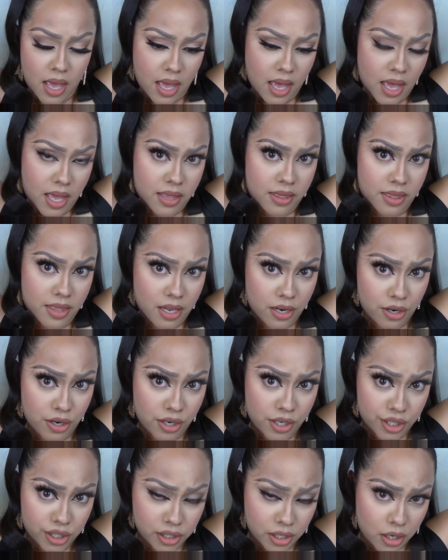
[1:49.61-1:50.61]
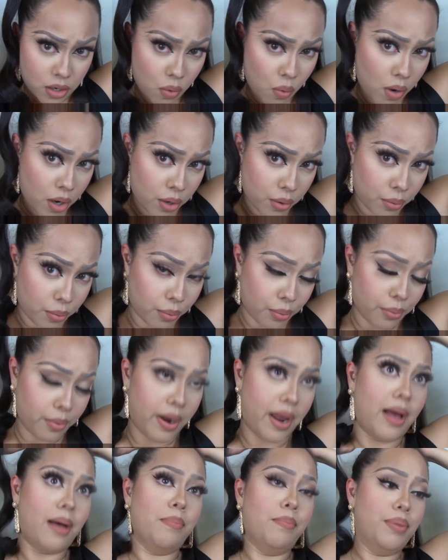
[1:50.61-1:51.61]
And then you're just going to want to
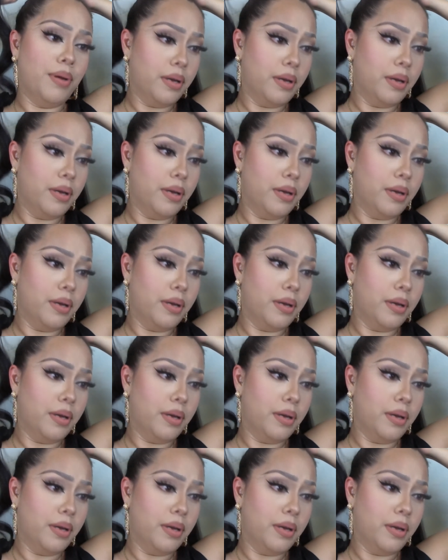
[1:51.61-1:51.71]
wrap